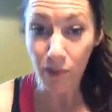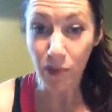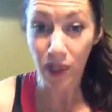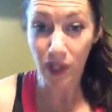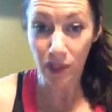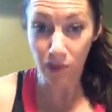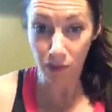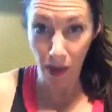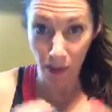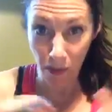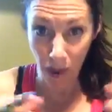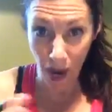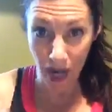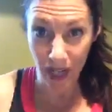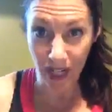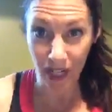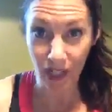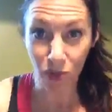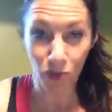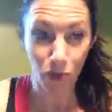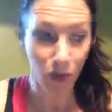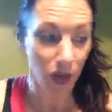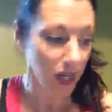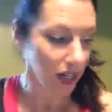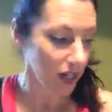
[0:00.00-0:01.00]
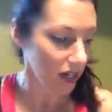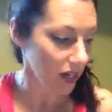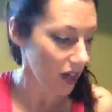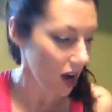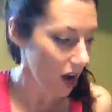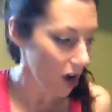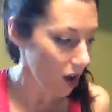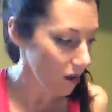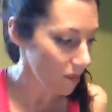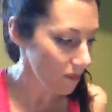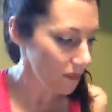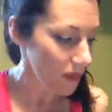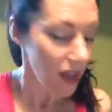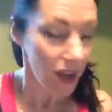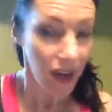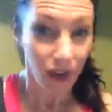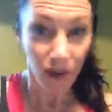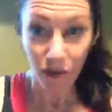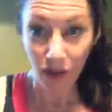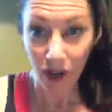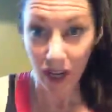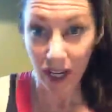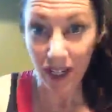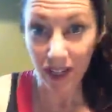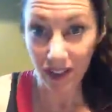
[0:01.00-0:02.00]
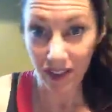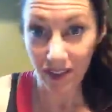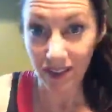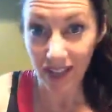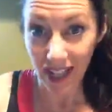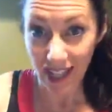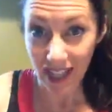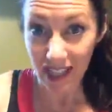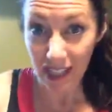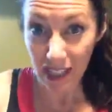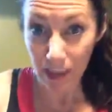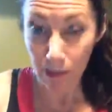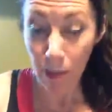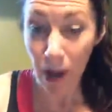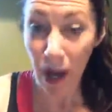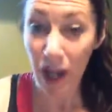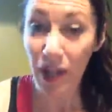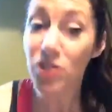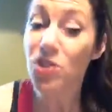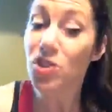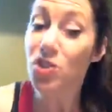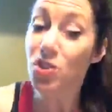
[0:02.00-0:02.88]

because my body is ready to go, ready like a sponge.